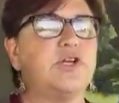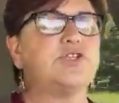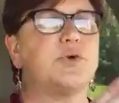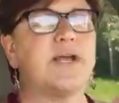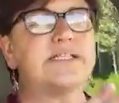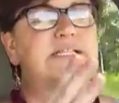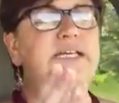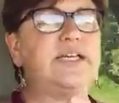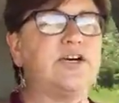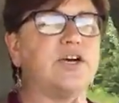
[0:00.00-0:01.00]
So as a
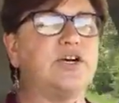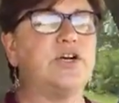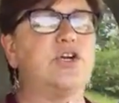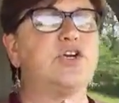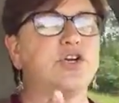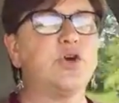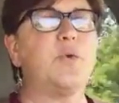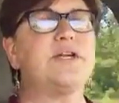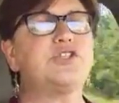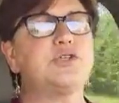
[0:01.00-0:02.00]
leader, you're
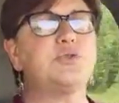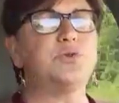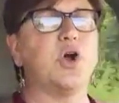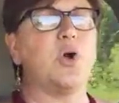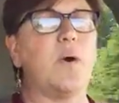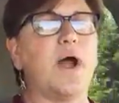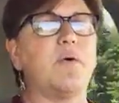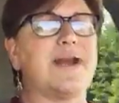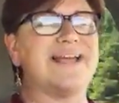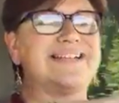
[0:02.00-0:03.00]
going to go
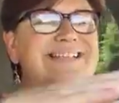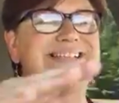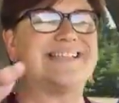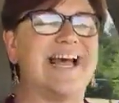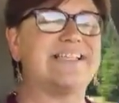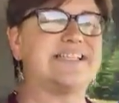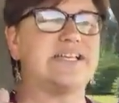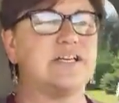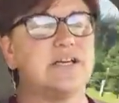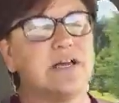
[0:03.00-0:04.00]
out and assess